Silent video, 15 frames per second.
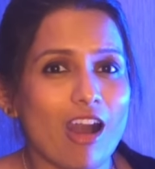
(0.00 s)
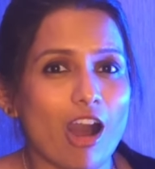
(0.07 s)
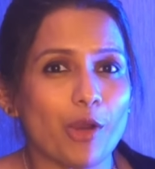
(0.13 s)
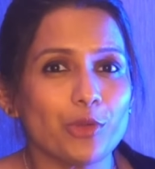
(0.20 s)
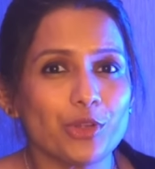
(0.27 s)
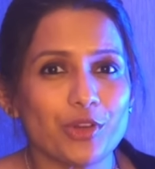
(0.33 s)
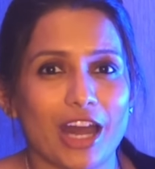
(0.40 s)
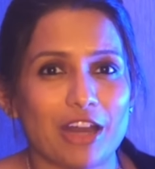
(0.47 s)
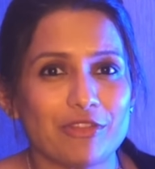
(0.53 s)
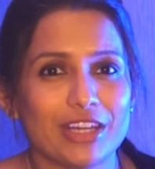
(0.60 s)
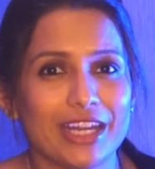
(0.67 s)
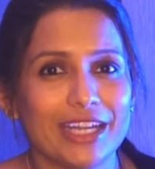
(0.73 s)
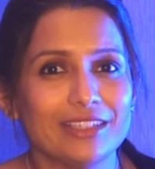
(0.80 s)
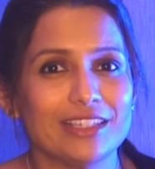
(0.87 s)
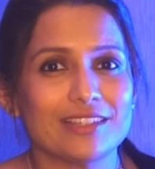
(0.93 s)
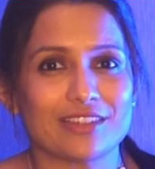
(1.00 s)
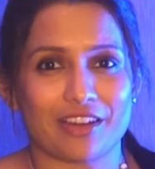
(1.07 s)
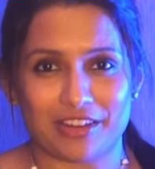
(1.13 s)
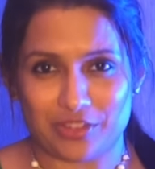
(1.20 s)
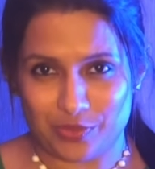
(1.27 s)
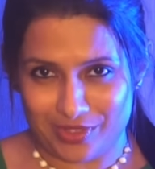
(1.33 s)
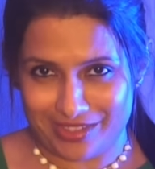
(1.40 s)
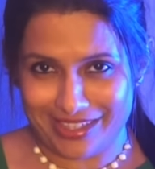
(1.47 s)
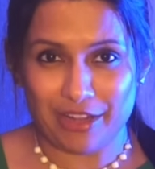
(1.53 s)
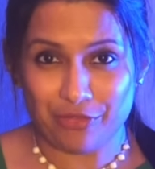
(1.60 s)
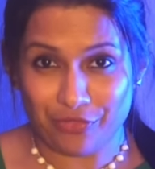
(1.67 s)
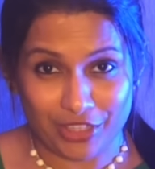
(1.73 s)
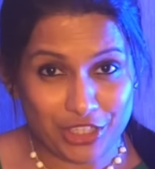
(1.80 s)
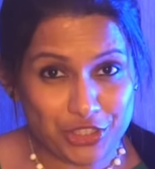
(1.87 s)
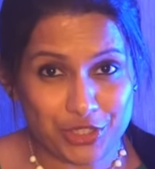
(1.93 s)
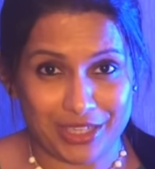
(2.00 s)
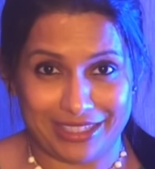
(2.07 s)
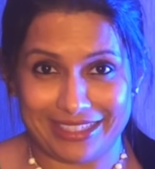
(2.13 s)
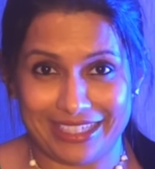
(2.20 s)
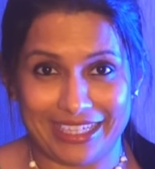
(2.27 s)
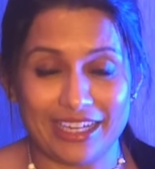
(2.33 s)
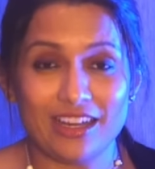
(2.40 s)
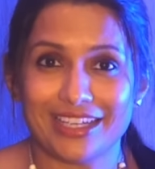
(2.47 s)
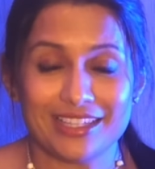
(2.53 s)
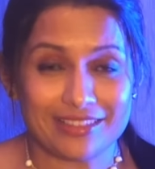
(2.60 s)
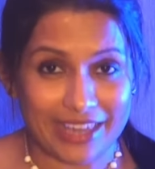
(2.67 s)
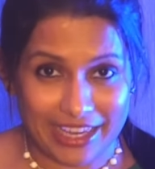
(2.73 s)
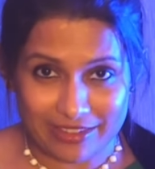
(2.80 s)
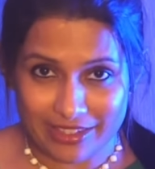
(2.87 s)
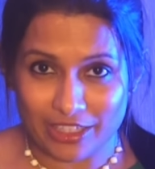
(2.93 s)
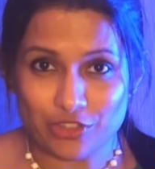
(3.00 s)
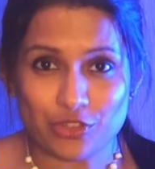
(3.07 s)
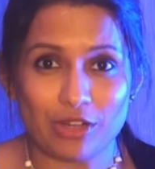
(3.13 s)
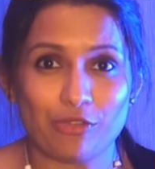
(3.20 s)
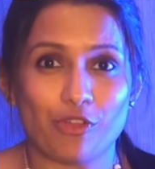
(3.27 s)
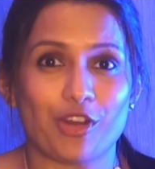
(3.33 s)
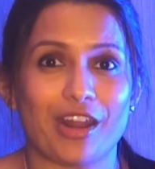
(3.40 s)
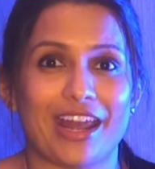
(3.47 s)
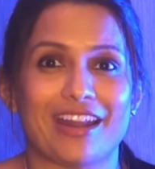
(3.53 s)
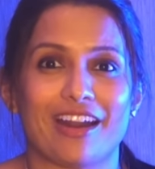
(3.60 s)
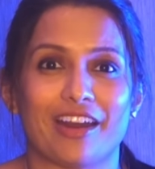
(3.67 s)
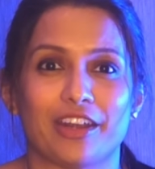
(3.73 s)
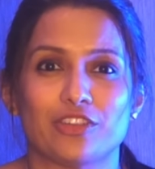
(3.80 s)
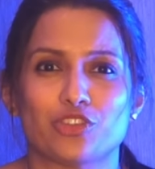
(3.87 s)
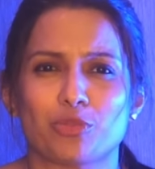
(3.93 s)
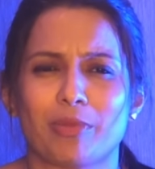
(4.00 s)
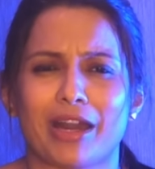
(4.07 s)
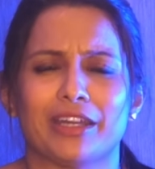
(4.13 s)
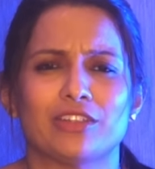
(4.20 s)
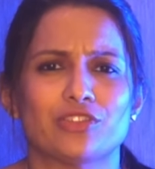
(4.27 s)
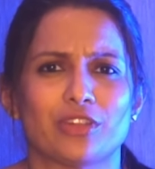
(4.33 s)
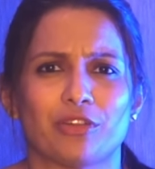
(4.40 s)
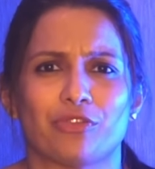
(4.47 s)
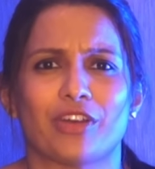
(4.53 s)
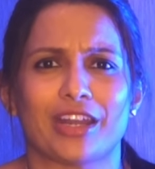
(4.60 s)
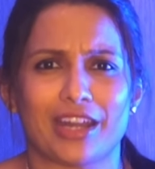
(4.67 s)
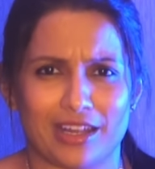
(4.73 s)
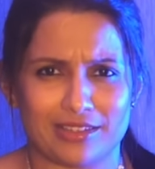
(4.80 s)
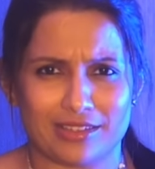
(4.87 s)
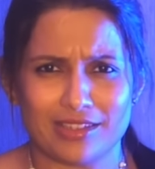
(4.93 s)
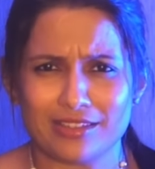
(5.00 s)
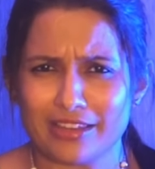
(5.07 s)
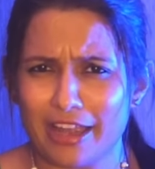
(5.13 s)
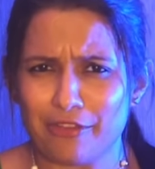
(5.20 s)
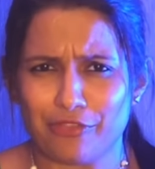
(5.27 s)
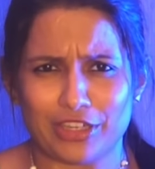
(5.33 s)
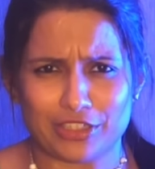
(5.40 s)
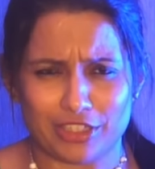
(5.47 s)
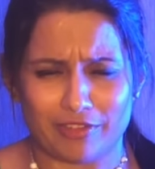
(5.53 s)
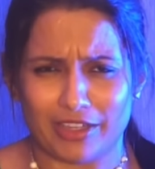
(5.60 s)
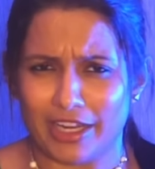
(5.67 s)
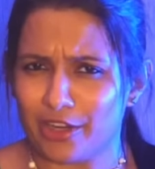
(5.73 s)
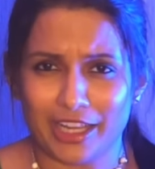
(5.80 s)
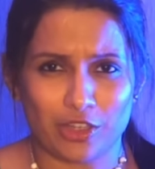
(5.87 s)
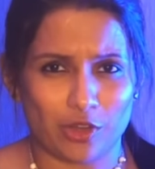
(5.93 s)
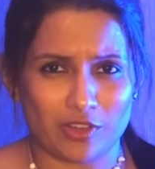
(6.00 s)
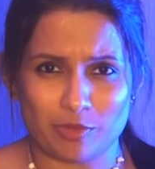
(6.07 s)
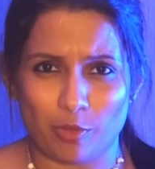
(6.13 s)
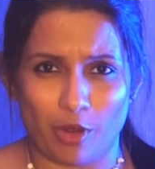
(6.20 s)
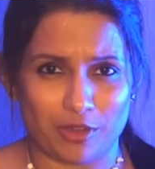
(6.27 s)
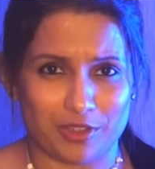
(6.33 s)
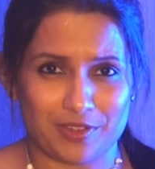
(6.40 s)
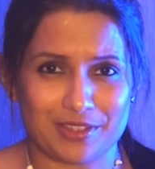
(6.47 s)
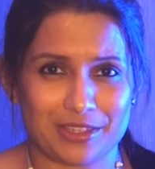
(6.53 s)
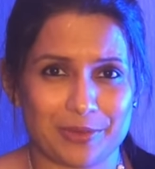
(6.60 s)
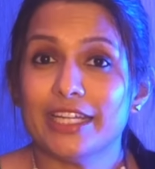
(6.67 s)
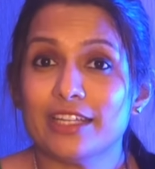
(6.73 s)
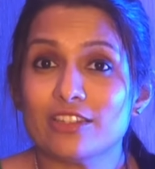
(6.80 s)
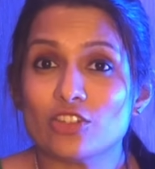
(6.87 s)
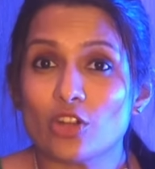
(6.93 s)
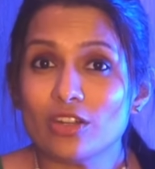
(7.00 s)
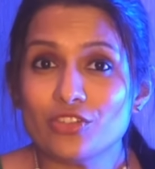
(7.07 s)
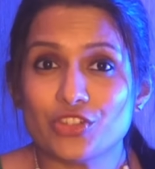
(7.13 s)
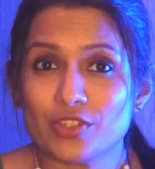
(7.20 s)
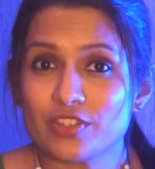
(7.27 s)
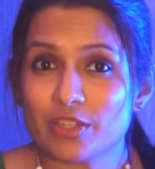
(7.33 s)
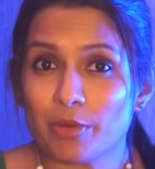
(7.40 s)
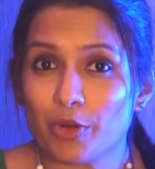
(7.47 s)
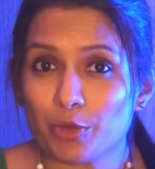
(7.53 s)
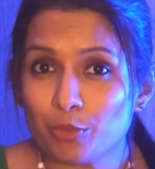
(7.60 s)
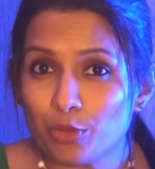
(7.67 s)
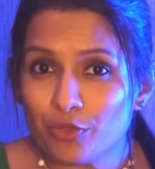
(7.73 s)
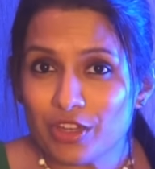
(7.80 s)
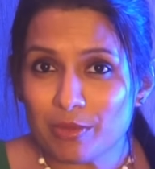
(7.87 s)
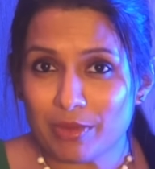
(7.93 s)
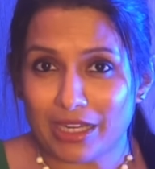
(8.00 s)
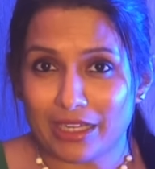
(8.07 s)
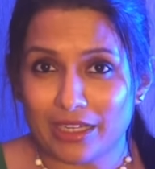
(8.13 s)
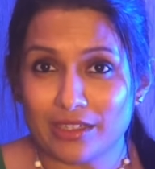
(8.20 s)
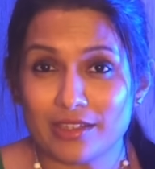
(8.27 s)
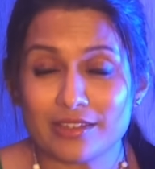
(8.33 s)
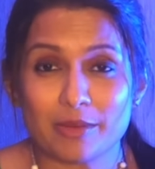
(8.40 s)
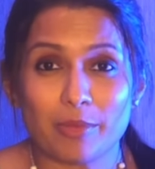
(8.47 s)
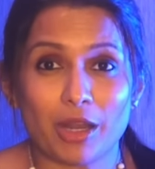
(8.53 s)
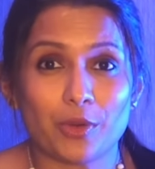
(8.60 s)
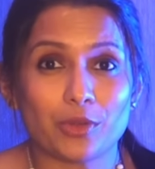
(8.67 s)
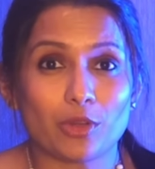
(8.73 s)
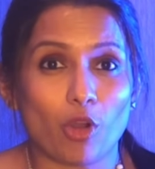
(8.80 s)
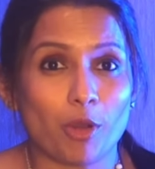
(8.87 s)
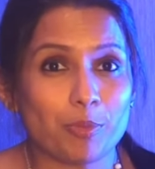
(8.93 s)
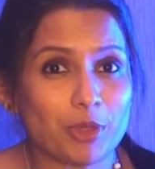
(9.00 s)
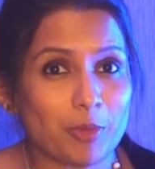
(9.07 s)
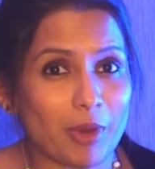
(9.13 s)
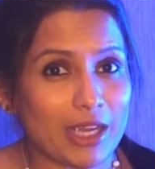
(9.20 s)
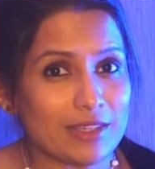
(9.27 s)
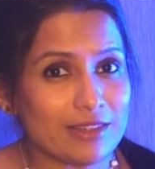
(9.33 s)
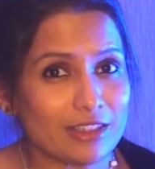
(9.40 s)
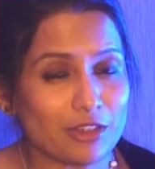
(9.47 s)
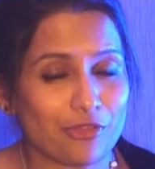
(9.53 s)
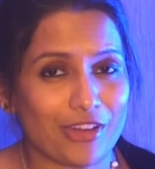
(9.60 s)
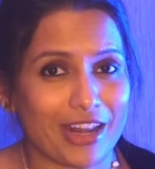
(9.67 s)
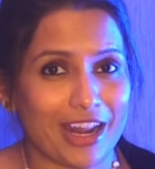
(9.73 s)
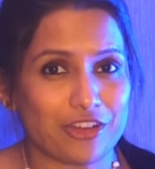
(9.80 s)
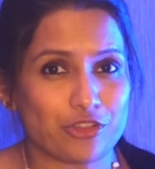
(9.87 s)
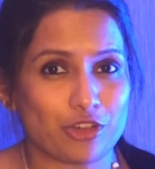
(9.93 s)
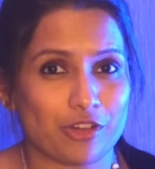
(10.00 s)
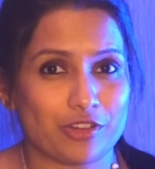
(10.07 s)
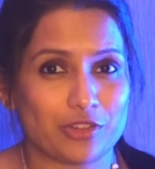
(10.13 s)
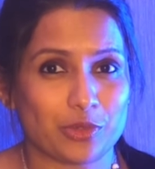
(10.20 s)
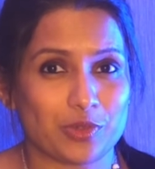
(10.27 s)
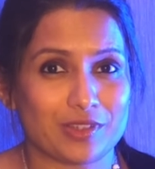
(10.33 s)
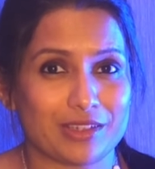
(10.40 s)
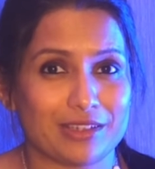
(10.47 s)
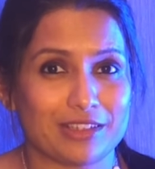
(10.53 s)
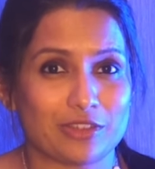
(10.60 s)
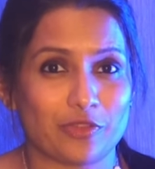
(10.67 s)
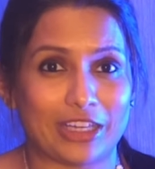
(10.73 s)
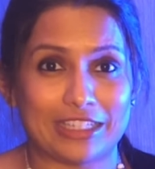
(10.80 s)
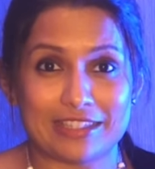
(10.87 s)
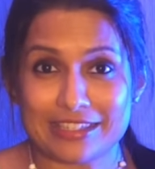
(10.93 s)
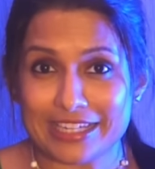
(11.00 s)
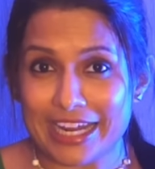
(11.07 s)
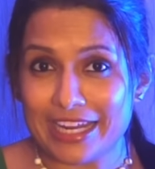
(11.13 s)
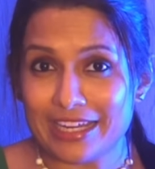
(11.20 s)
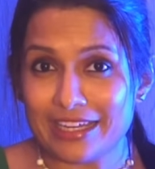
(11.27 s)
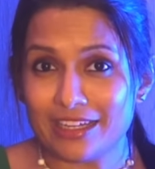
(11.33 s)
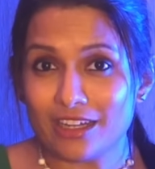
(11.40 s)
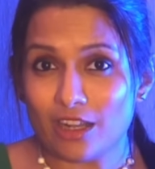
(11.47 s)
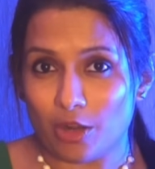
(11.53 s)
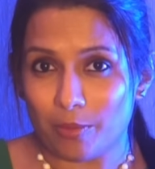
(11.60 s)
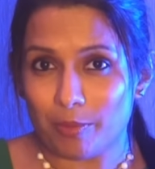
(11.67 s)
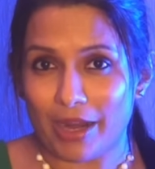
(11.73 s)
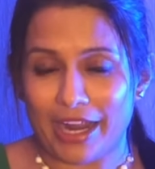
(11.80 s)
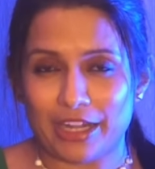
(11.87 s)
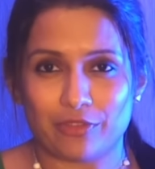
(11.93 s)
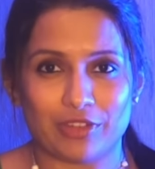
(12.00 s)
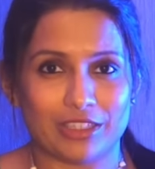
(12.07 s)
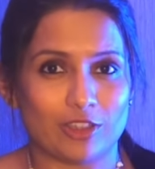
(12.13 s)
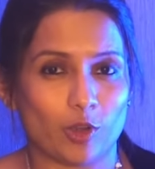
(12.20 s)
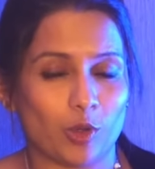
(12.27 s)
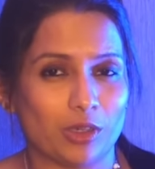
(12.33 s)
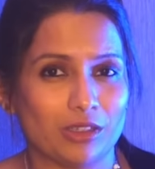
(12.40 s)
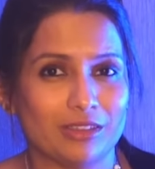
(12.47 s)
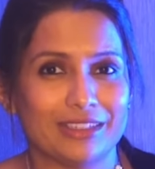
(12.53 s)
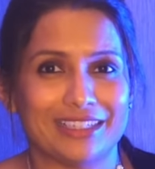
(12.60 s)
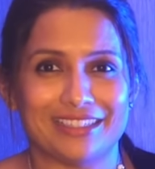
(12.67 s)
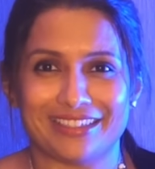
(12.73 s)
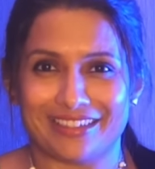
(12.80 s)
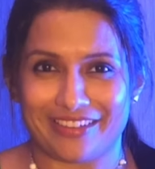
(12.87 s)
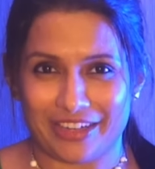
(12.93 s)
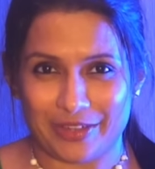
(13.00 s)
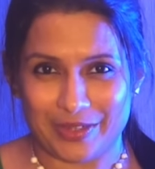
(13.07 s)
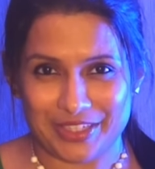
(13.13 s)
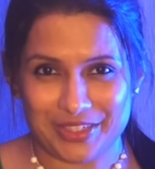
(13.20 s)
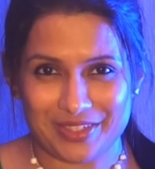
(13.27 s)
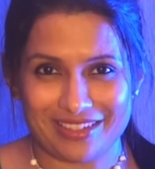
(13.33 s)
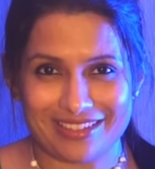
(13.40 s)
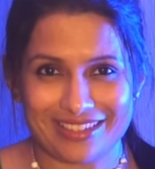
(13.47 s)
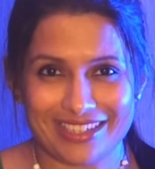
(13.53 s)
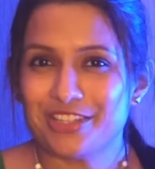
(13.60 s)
how to navigate this transfer efficiently is essential for NRIs to manage their finances effectively across borders. It is not just about moving money, it is about optimizing the financial resources while staying compliant with all the Indian regulations.